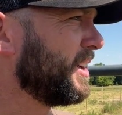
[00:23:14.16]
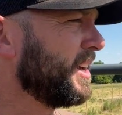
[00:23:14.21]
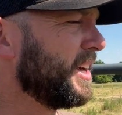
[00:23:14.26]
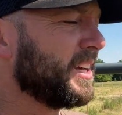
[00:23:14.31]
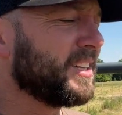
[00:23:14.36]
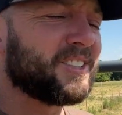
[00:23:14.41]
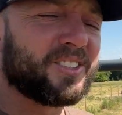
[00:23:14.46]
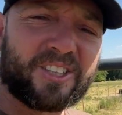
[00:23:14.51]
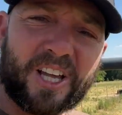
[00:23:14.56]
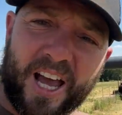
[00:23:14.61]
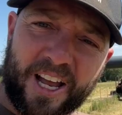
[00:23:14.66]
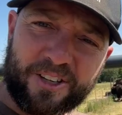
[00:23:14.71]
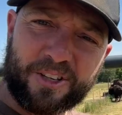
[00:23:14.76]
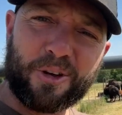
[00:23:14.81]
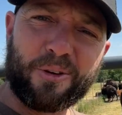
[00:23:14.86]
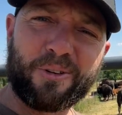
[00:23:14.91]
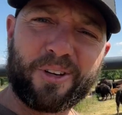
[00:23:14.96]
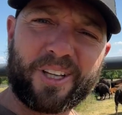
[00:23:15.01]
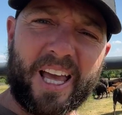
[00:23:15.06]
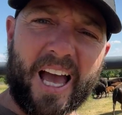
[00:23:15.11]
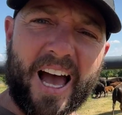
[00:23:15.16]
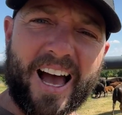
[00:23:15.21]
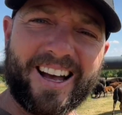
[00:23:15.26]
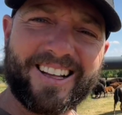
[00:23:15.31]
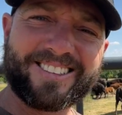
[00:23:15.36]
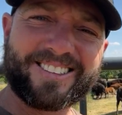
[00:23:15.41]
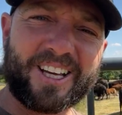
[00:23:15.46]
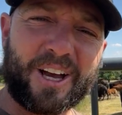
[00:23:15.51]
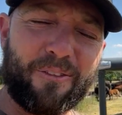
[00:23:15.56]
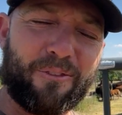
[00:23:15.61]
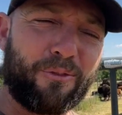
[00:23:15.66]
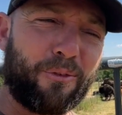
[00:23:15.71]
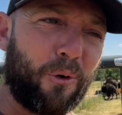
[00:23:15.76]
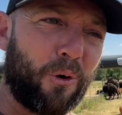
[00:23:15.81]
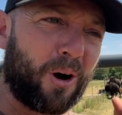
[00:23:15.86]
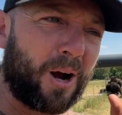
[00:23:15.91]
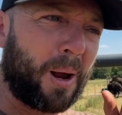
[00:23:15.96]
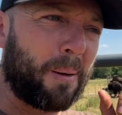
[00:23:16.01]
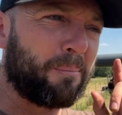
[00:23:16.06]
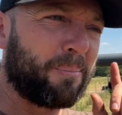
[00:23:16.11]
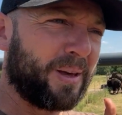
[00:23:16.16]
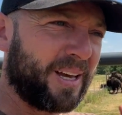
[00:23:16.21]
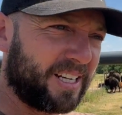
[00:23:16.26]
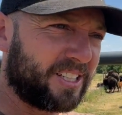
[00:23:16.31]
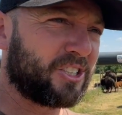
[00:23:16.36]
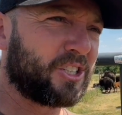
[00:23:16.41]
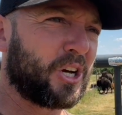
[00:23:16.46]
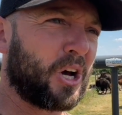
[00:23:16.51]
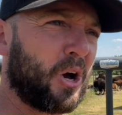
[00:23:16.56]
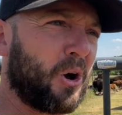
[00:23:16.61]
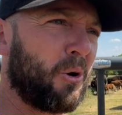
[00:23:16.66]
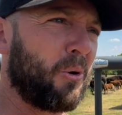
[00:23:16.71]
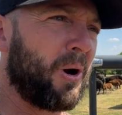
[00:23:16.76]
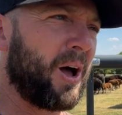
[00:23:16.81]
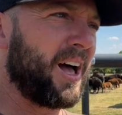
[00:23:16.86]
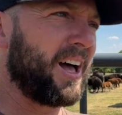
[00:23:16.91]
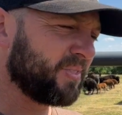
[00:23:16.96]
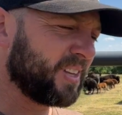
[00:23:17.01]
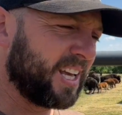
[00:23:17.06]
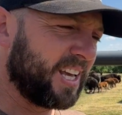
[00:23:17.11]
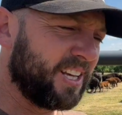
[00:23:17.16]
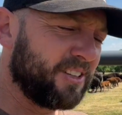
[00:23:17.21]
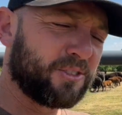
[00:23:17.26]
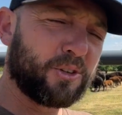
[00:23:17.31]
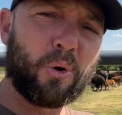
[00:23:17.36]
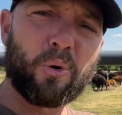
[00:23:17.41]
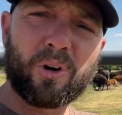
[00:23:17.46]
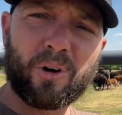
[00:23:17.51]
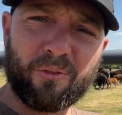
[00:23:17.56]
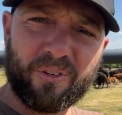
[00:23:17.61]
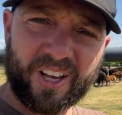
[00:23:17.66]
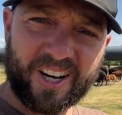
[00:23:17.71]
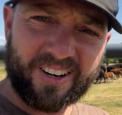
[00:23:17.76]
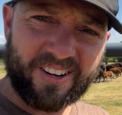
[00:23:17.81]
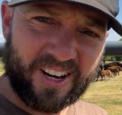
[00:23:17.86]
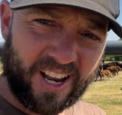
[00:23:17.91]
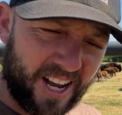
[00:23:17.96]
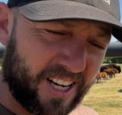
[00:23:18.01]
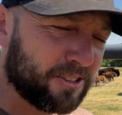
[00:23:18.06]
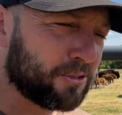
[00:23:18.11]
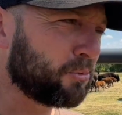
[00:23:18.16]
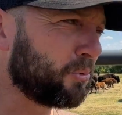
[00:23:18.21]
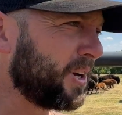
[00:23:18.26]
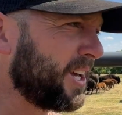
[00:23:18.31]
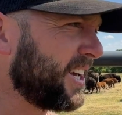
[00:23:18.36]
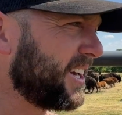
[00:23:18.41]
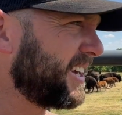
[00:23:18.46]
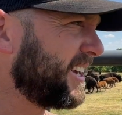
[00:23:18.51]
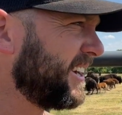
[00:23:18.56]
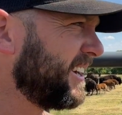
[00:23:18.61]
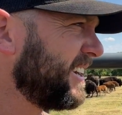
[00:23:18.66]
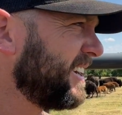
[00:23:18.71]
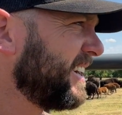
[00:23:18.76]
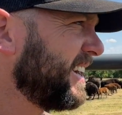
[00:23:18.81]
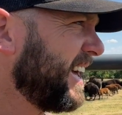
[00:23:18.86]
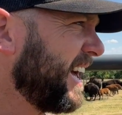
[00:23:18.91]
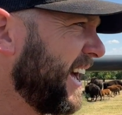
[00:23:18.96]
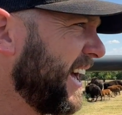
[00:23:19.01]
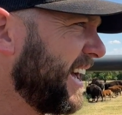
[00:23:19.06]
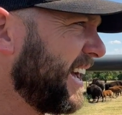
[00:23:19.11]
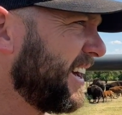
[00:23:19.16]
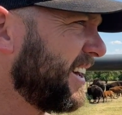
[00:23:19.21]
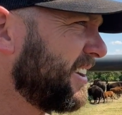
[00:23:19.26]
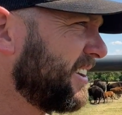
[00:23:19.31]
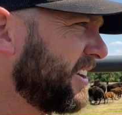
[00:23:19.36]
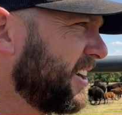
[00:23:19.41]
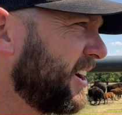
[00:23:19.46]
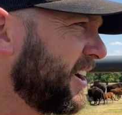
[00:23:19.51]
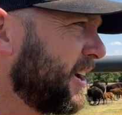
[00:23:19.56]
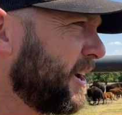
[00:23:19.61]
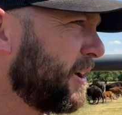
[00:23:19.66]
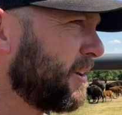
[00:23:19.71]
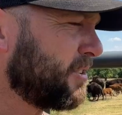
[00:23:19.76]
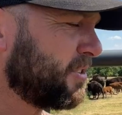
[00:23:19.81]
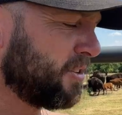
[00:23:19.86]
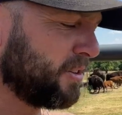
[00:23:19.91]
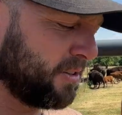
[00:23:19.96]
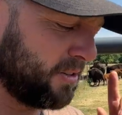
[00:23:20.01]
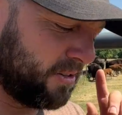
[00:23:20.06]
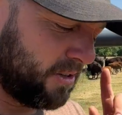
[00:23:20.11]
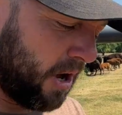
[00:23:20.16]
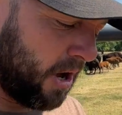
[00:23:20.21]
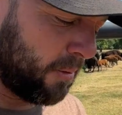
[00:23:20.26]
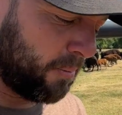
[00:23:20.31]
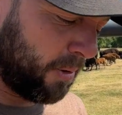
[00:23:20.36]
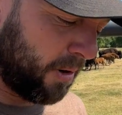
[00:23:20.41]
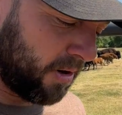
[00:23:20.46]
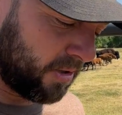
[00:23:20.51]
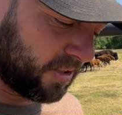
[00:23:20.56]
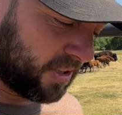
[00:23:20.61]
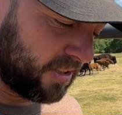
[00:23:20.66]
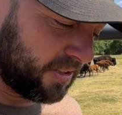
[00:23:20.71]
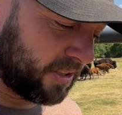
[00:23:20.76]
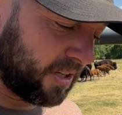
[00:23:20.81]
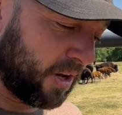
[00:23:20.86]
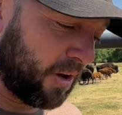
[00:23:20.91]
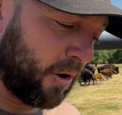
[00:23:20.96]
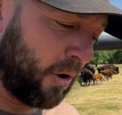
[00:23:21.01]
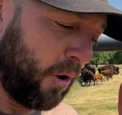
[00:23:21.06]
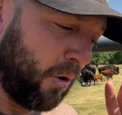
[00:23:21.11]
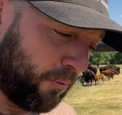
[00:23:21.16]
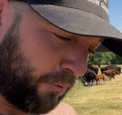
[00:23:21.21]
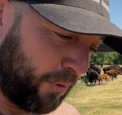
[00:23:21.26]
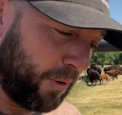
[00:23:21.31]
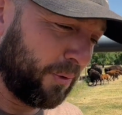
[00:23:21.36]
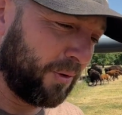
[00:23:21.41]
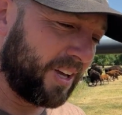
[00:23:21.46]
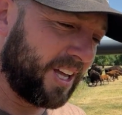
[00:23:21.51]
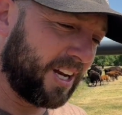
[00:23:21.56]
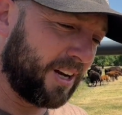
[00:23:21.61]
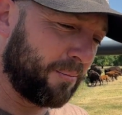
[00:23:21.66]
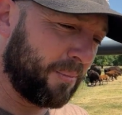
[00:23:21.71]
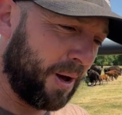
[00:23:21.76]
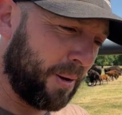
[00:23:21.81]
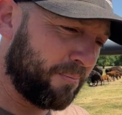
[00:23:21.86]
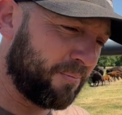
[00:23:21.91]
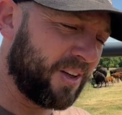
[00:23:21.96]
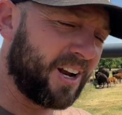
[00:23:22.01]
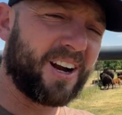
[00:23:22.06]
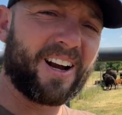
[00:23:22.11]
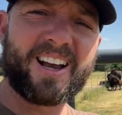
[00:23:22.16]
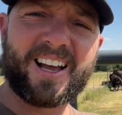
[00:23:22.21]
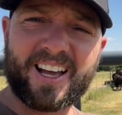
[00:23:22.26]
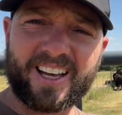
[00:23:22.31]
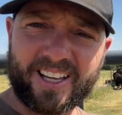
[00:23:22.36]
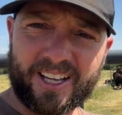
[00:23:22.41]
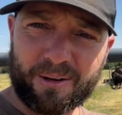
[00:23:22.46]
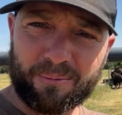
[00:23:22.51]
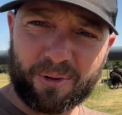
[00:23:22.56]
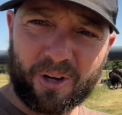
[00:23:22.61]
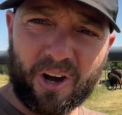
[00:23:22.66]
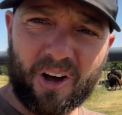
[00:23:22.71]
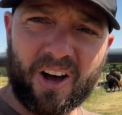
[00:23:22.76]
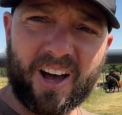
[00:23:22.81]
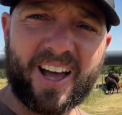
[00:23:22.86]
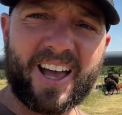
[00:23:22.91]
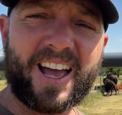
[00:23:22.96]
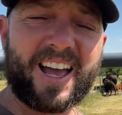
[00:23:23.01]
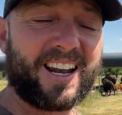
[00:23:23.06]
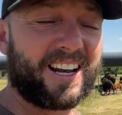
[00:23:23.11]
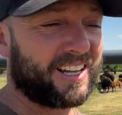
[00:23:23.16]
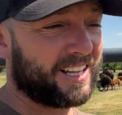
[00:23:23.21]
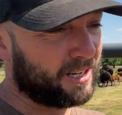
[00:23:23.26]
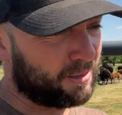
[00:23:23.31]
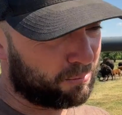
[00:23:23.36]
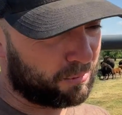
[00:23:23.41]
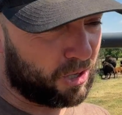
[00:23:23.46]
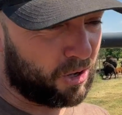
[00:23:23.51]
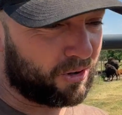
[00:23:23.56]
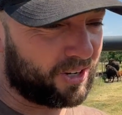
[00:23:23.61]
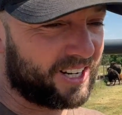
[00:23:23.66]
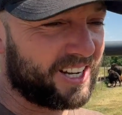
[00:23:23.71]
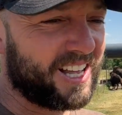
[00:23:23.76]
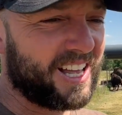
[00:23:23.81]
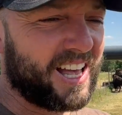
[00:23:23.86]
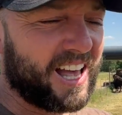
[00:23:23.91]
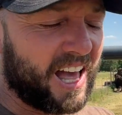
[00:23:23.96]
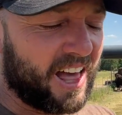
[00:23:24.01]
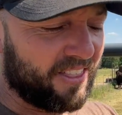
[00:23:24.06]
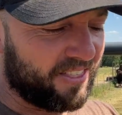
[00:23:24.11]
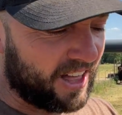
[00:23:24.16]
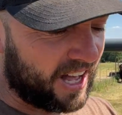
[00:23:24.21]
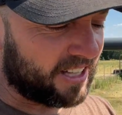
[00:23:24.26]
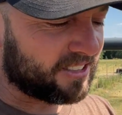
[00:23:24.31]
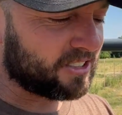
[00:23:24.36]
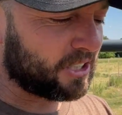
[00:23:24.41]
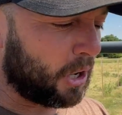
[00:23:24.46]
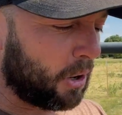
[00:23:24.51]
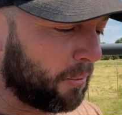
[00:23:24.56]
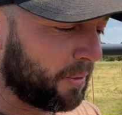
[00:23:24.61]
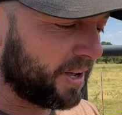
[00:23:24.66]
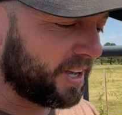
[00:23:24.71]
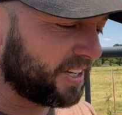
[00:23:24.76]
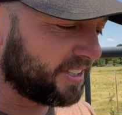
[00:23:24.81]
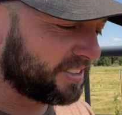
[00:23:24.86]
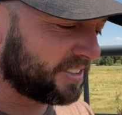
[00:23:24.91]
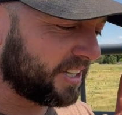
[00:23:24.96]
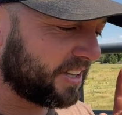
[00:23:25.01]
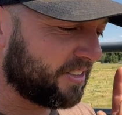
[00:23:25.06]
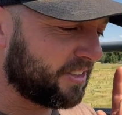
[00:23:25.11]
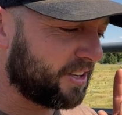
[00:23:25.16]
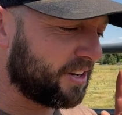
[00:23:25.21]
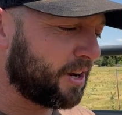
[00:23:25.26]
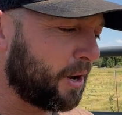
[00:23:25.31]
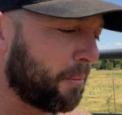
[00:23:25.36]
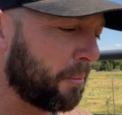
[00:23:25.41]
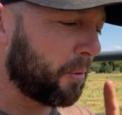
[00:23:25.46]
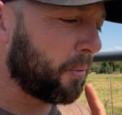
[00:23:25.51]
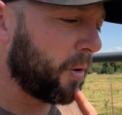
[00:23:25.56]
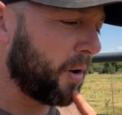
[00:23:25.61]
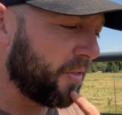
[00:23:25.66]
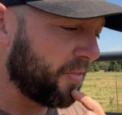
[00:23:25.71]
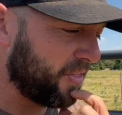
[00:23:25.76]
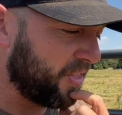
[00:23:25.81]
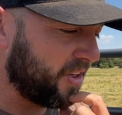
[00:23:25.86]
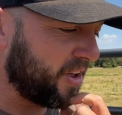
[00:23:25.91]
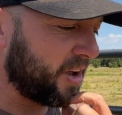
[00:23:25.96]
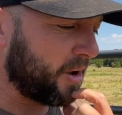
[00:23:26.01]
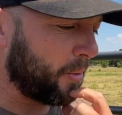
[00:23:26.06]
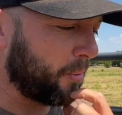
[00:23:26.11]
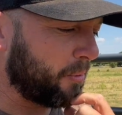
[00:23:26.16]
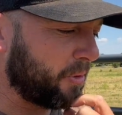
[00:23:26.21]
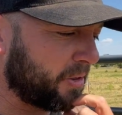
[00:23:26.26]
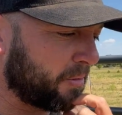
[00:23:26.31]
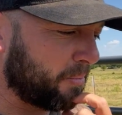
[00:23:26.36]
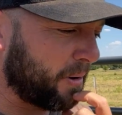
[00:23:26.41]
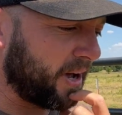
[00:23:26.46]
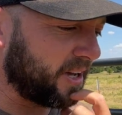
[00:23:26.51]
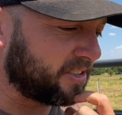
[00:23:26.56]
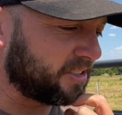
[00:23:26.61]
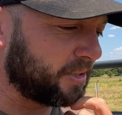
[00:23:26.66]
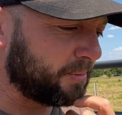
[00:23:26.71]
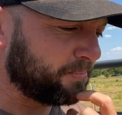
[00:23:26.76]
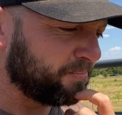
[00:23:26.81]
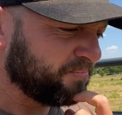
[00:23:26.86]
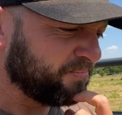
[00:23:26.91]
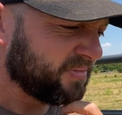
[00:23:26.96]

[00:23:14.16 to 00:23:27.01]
stay tuned, guys, for Big Joe. He's going over there next week, and uh, to Doc Parsons. Hopefully we get him up there, get him caught, and I get him loaded. That's always the number one thing with bison.